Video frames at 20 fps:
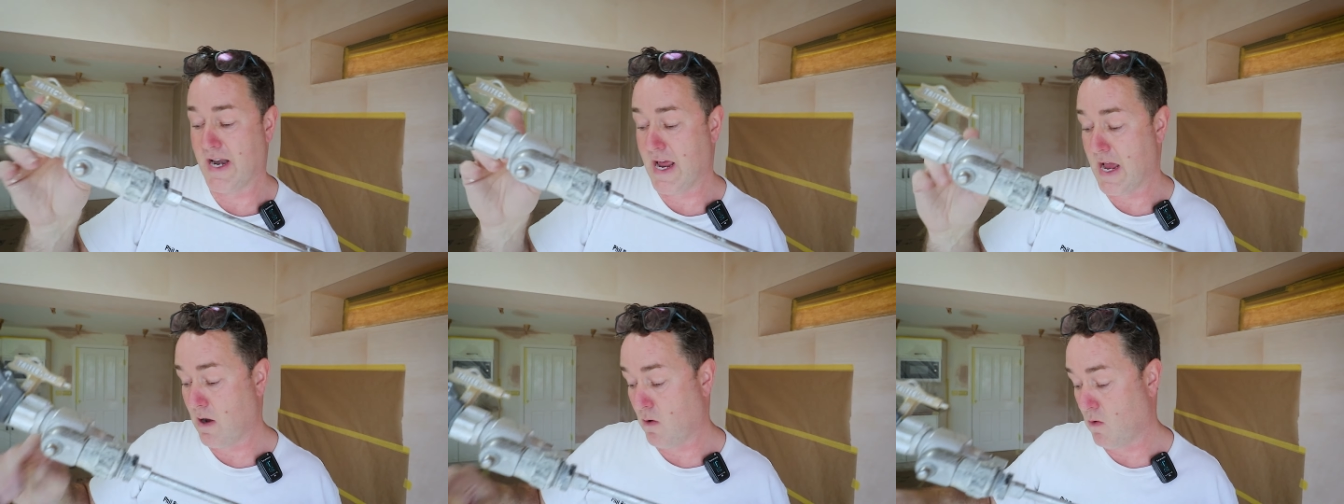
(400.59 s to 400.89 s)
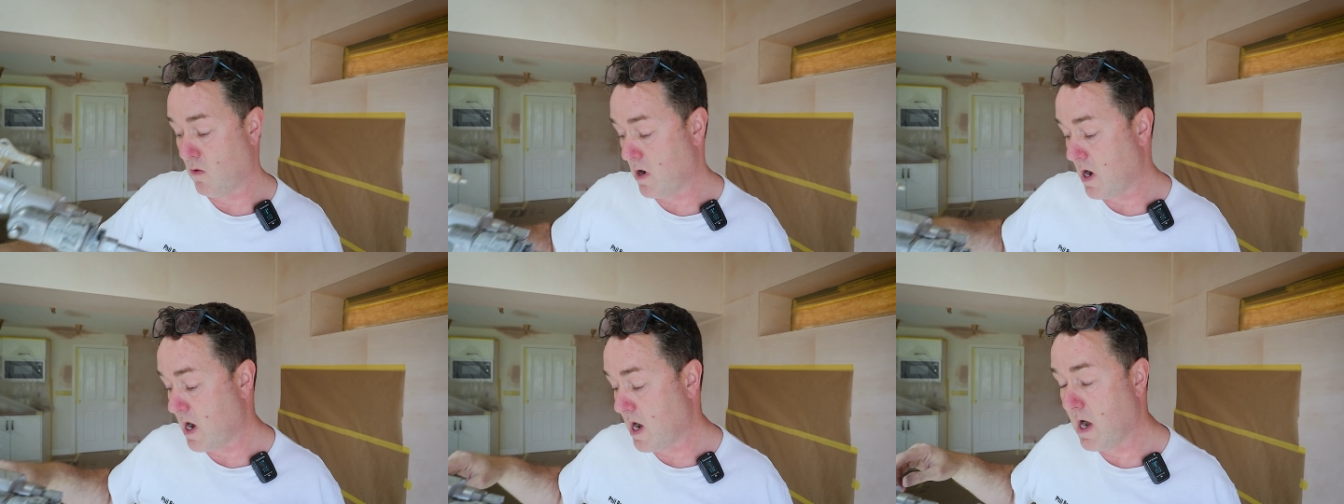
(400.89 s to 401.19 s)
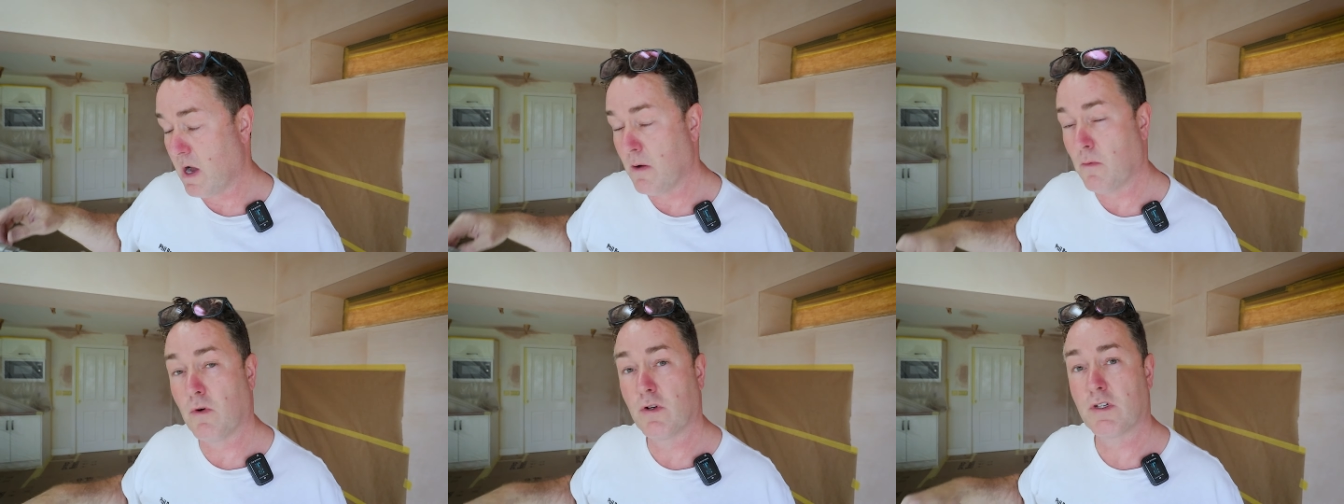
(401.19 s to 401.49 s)
Now
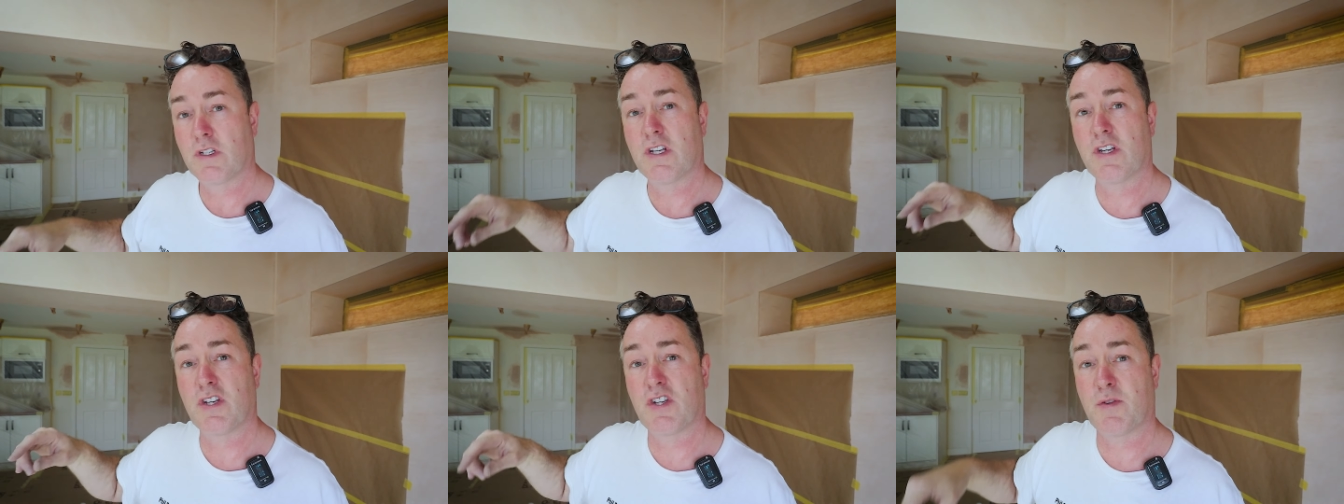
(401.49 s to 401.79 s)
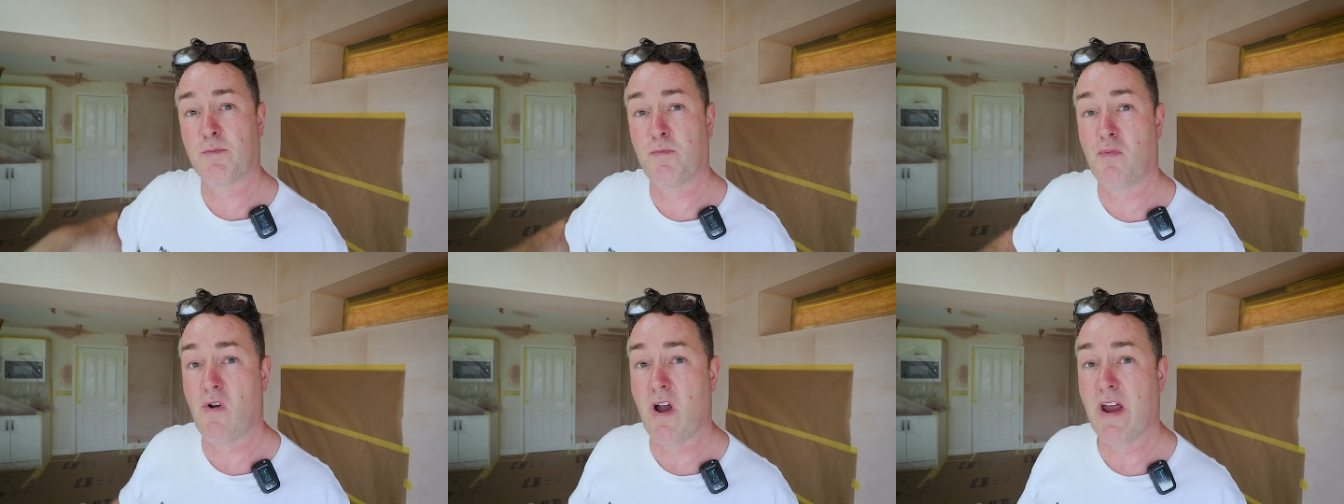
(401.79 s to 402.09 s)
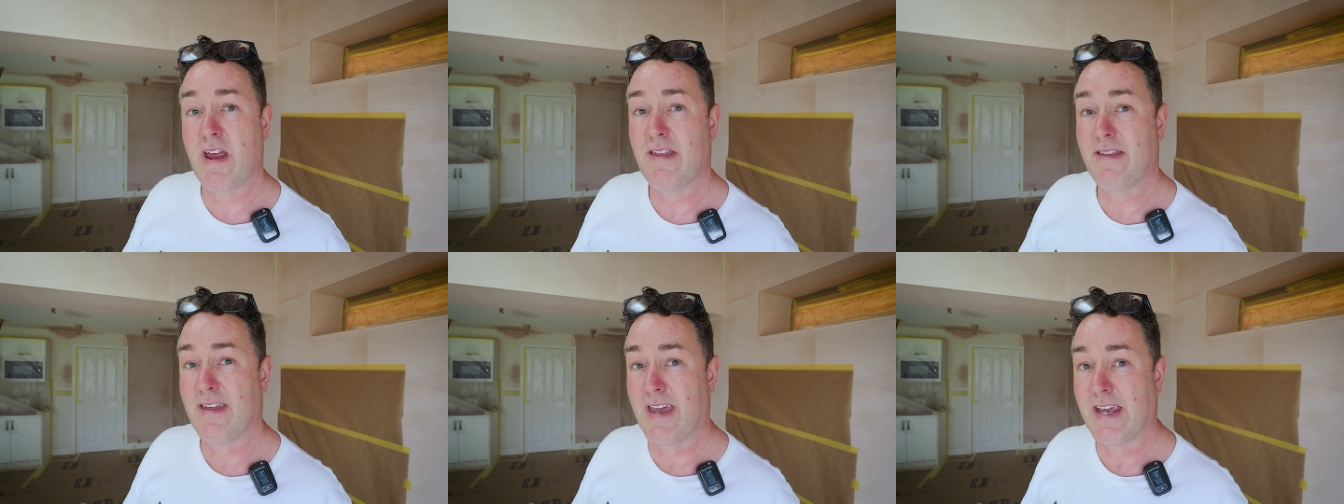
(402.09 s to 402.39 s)
I want to
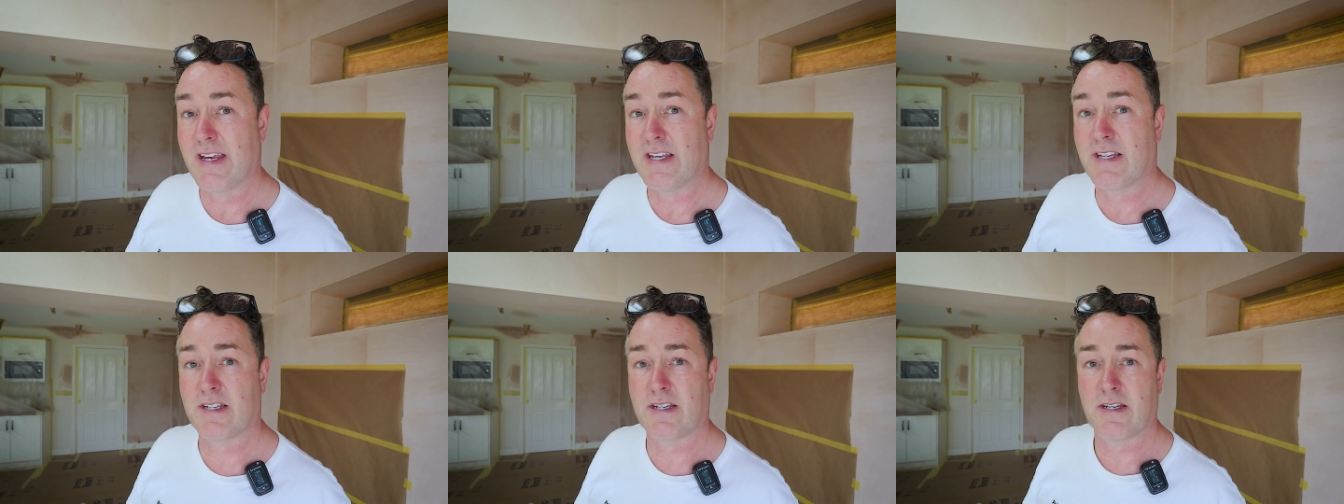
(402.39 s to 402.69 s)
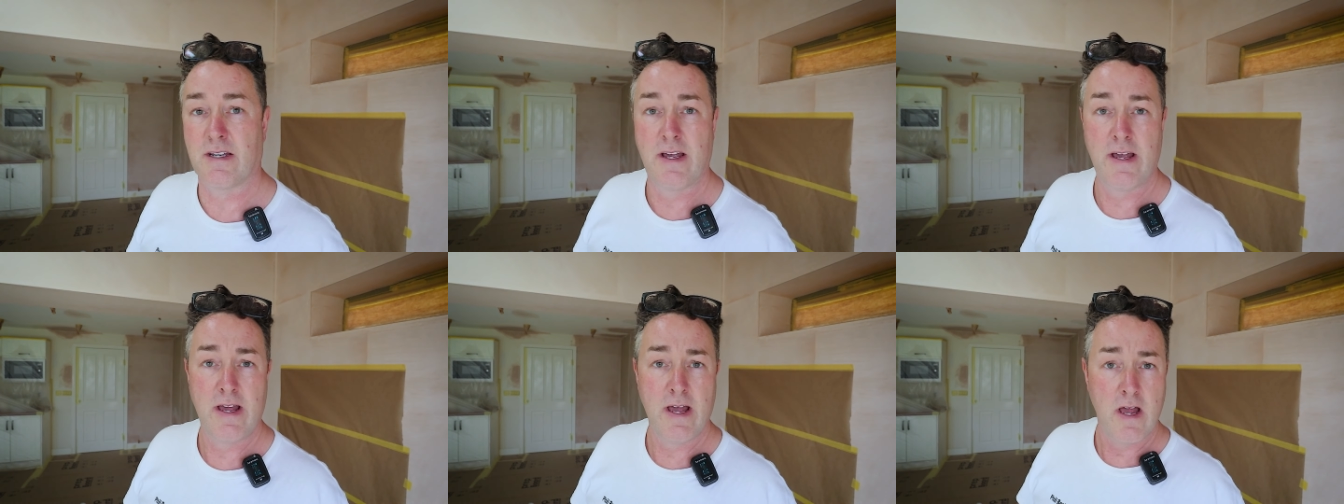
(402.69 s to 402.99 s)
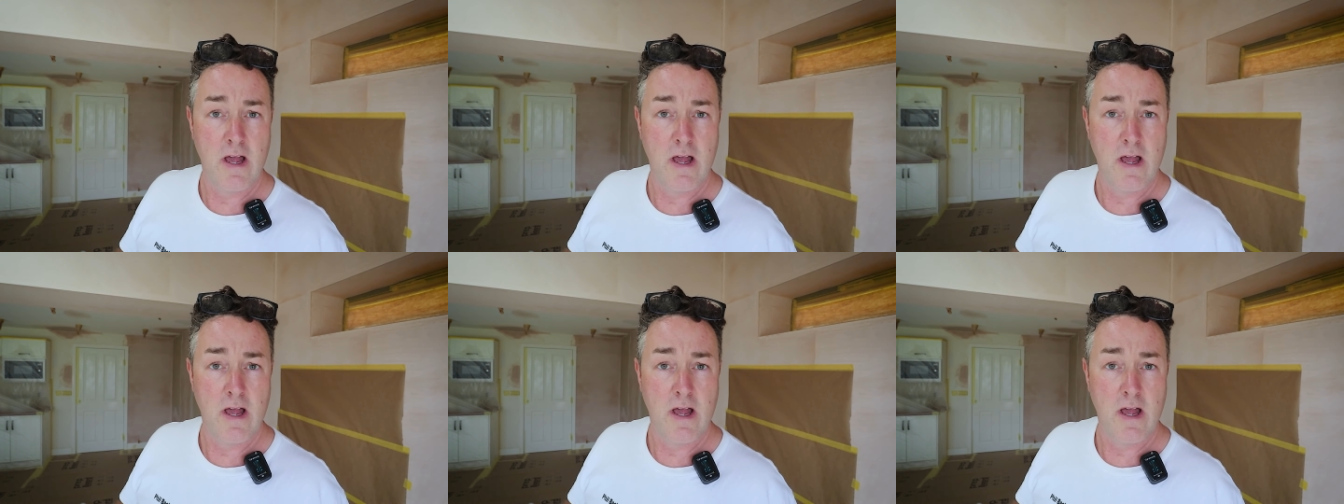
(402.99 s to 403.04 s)
spray this